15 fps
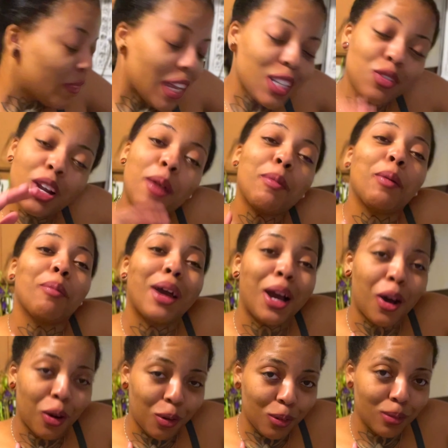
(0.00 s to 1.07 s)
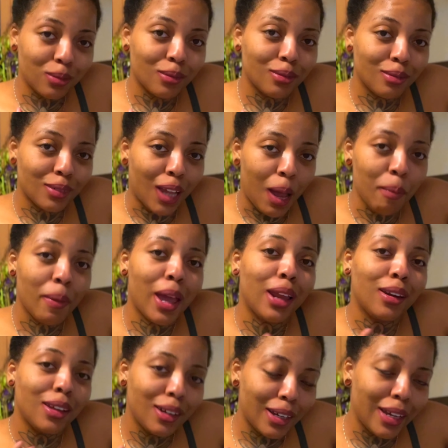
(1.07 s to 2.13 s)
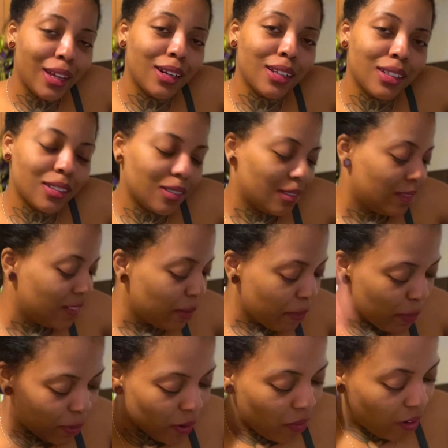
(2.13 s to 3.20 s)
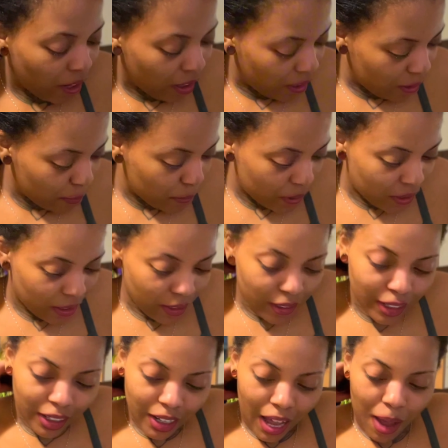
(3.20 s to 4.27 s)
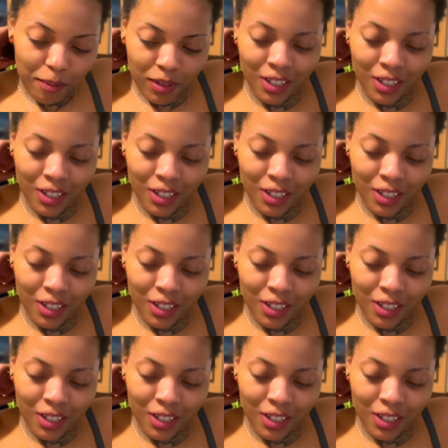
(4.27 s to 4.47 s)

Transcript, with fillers: That's what I'm about. I may look in. Let me be quiet, but yeah, I'm.